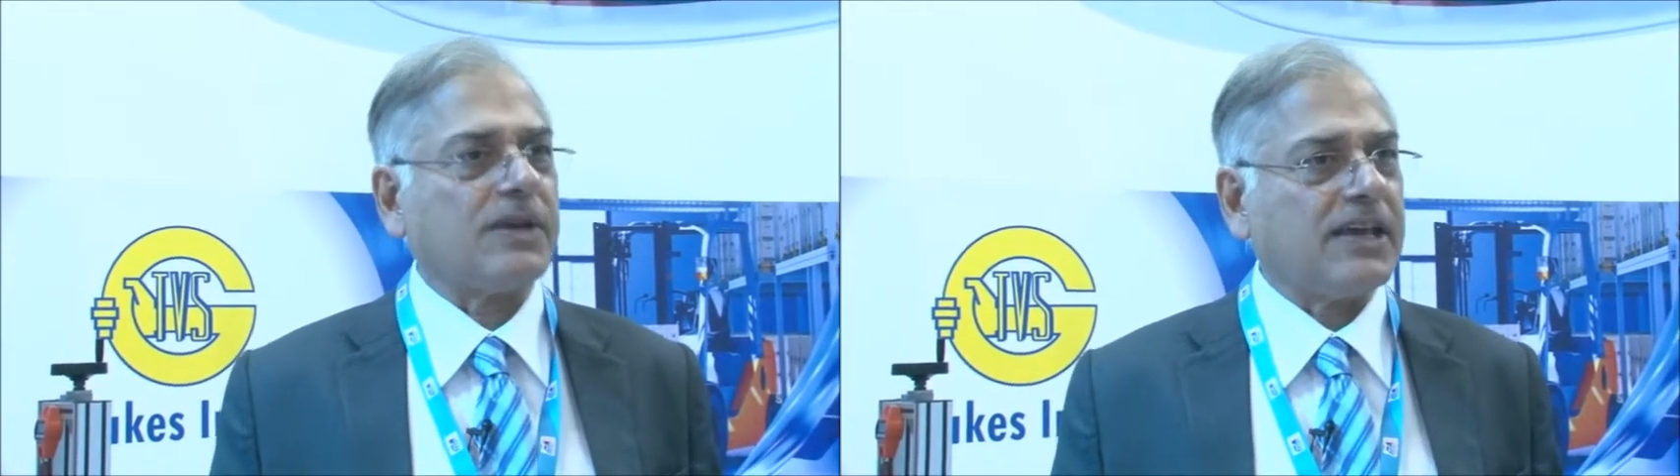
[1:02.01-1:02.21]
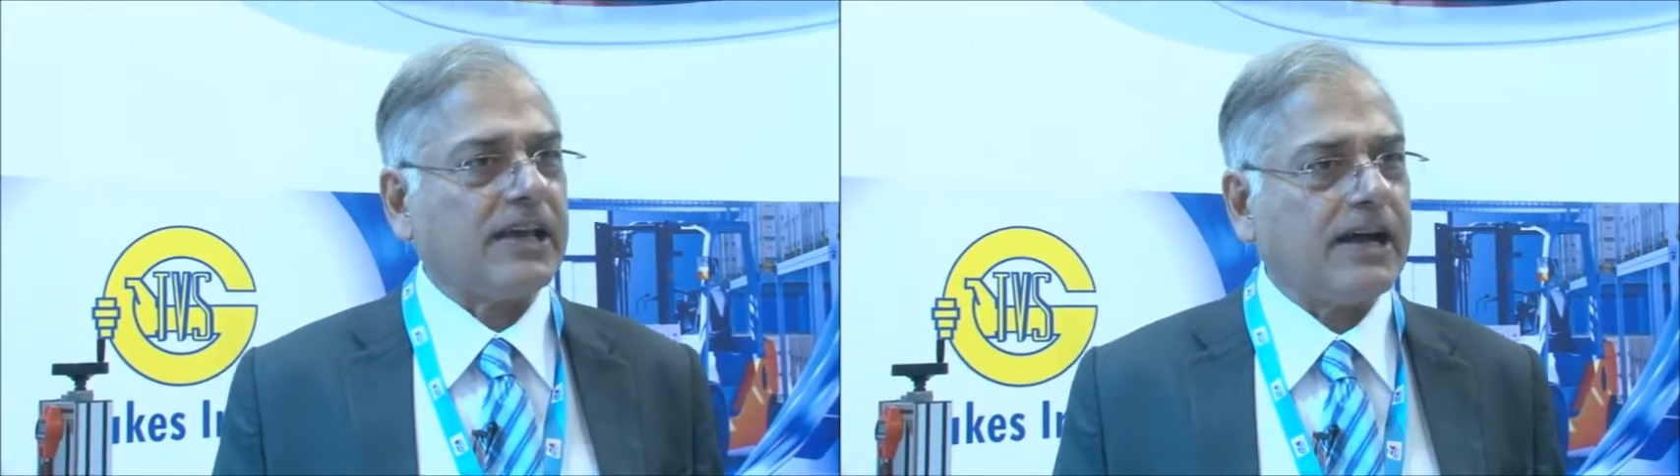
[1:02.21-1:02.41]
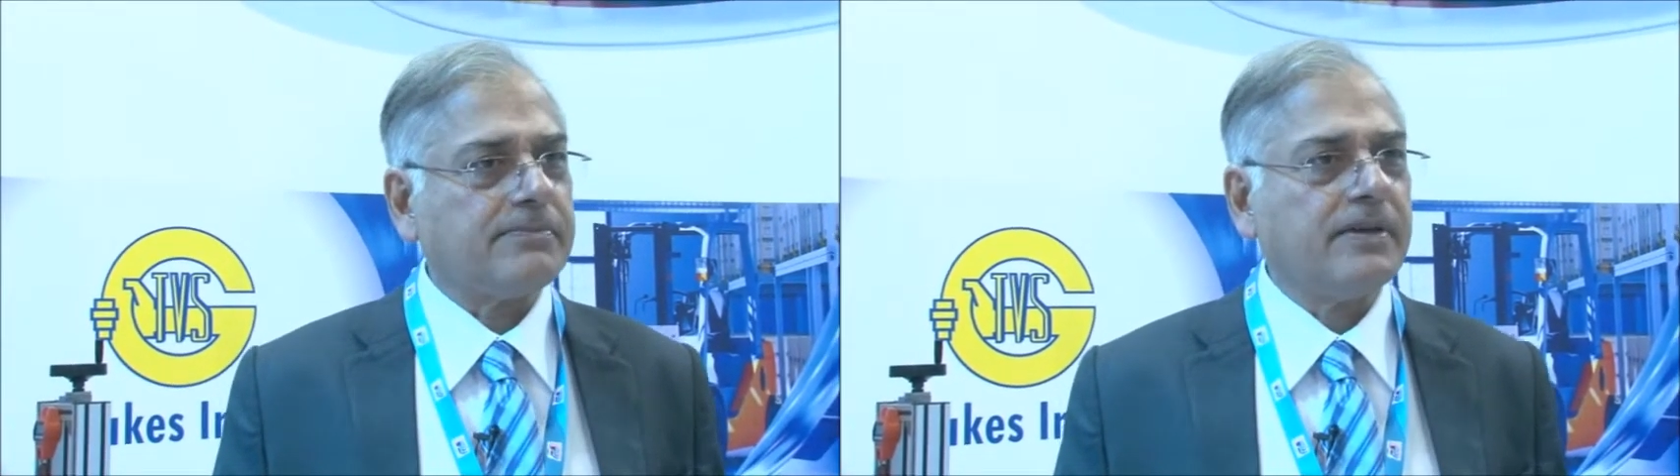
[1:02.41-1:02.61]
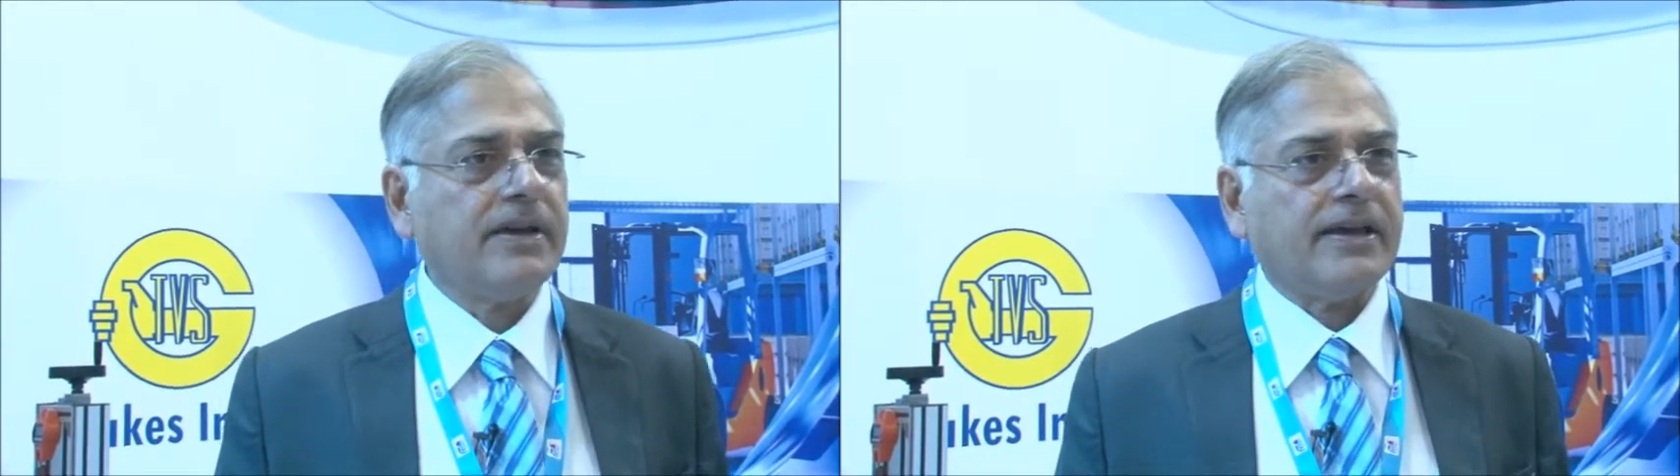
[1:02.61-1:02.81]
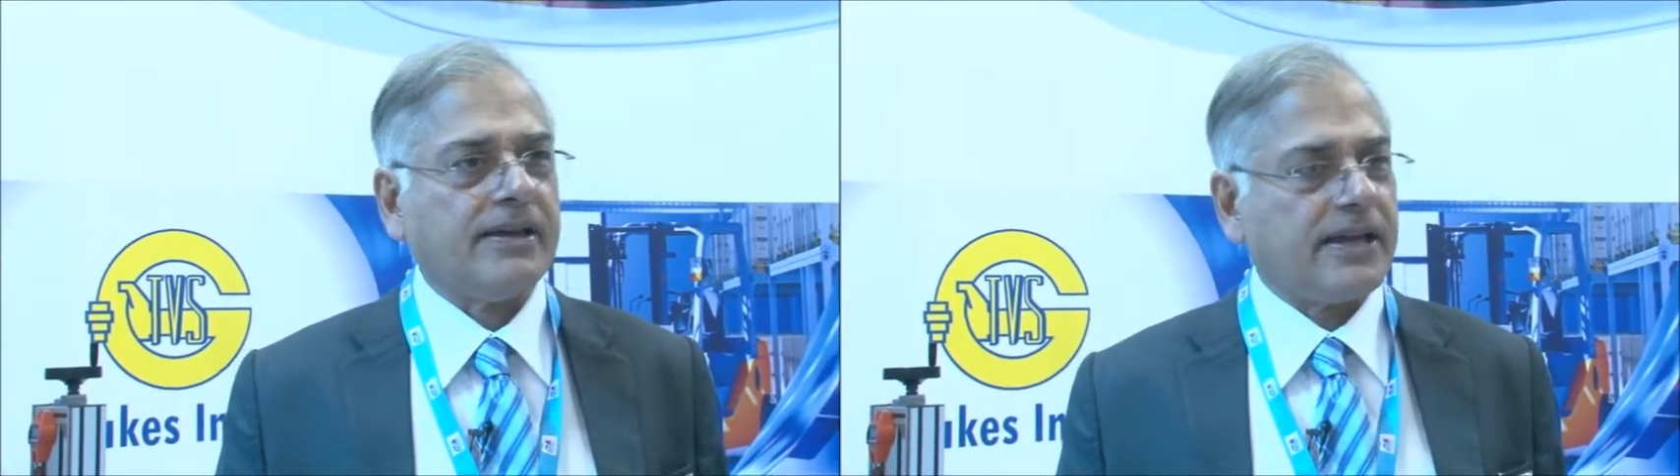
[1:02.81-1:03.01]
picking up.
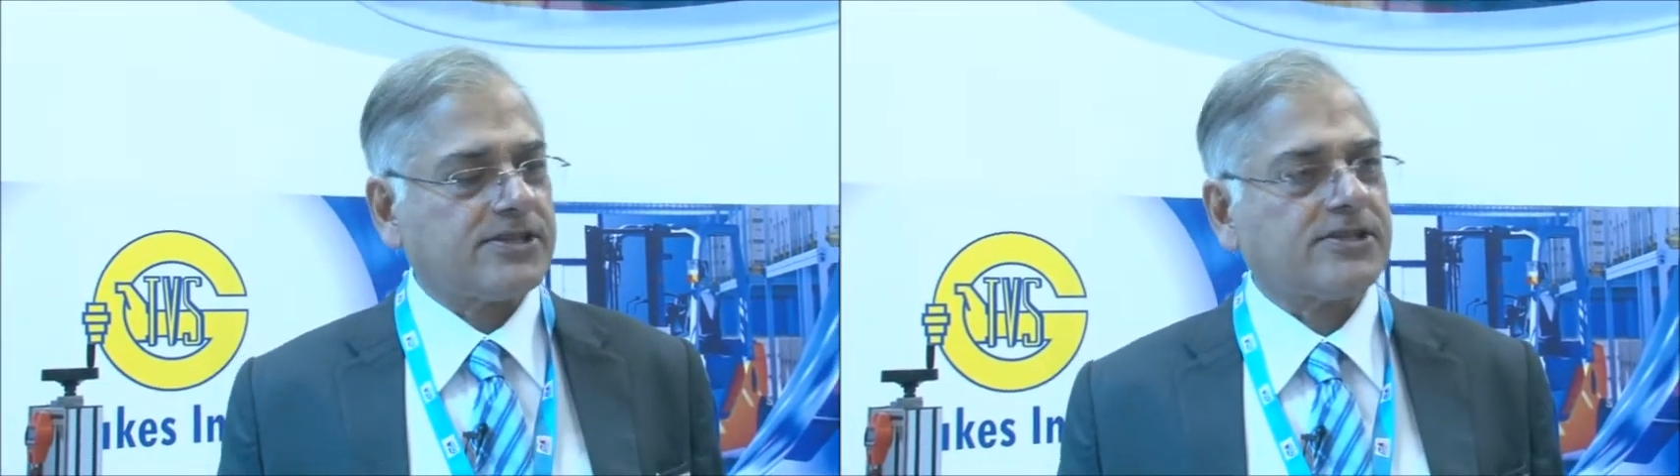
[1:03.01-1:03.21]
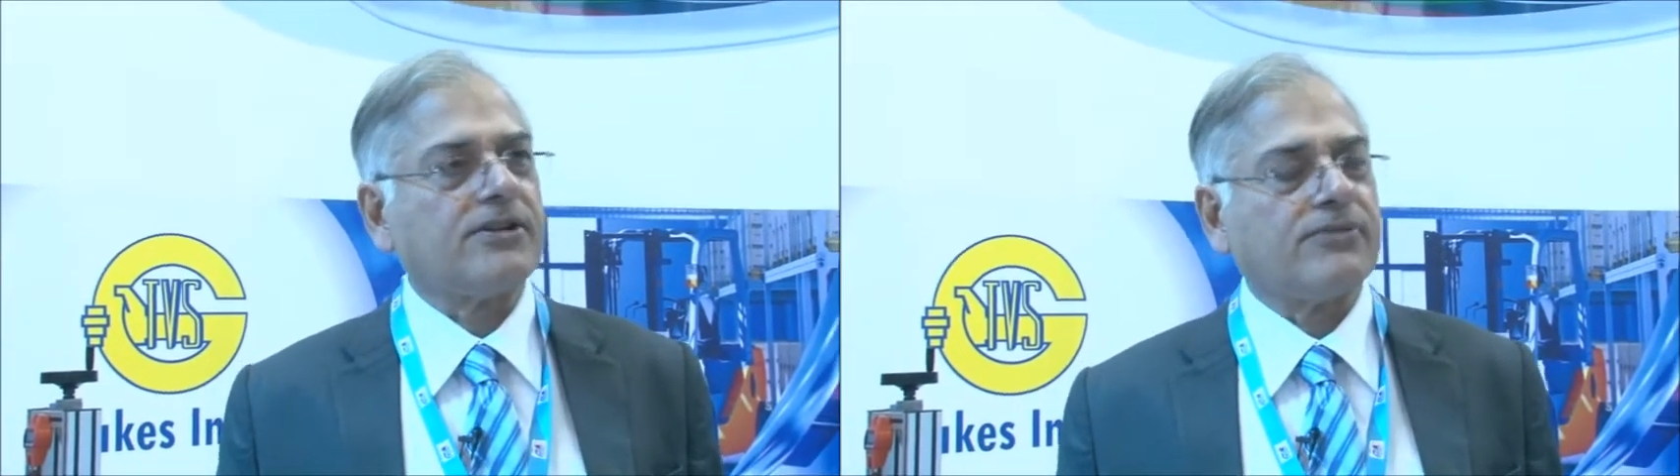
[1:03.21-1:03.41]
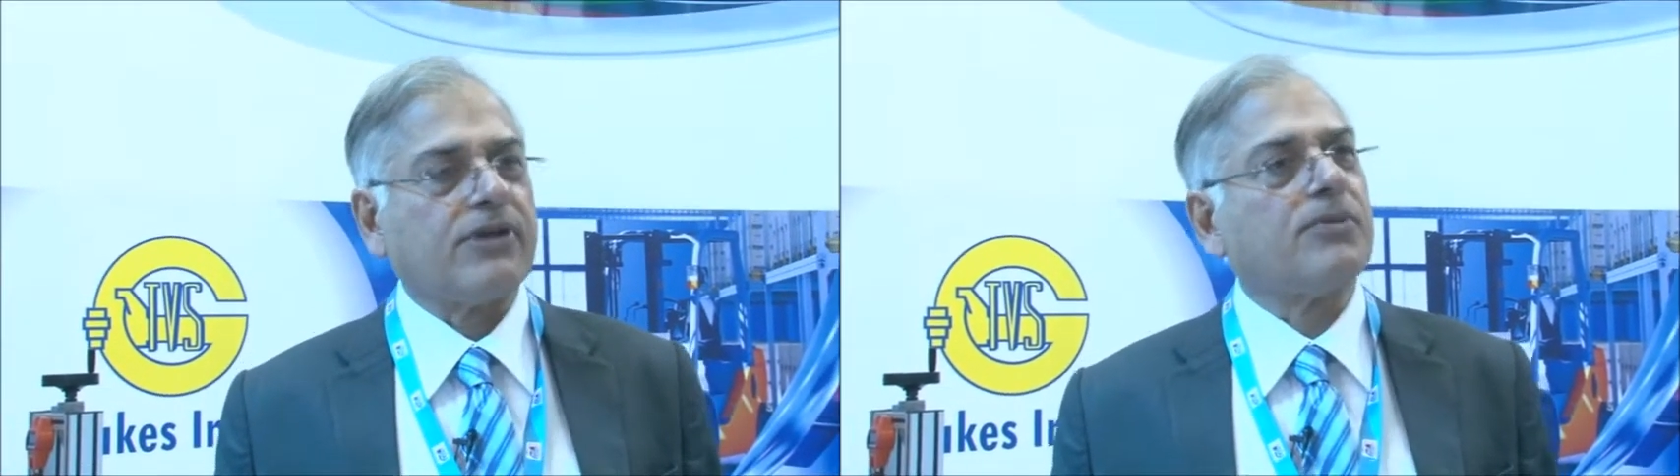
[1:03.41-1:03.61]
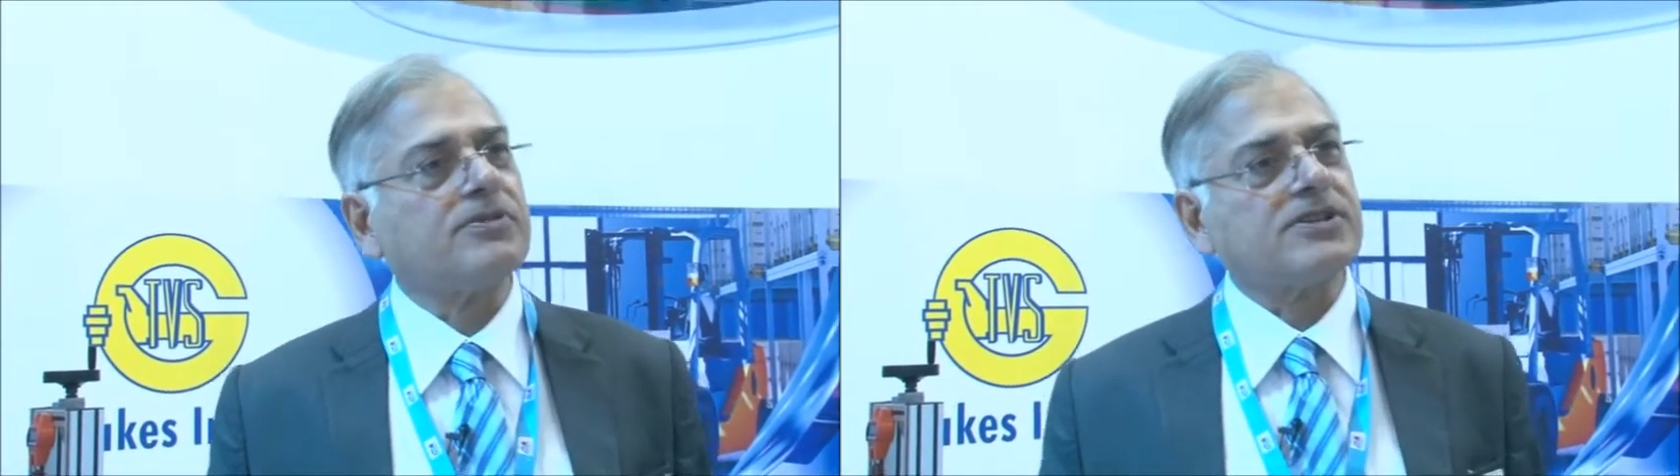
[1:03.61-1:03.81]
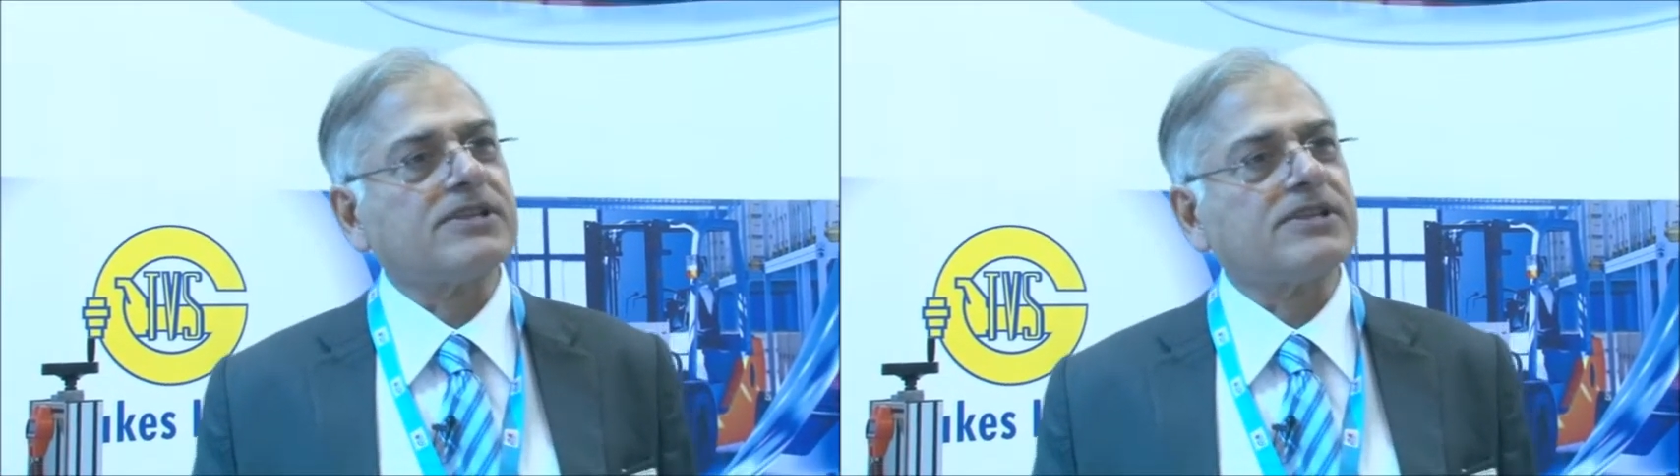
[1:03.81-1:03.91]
Next year, we hope to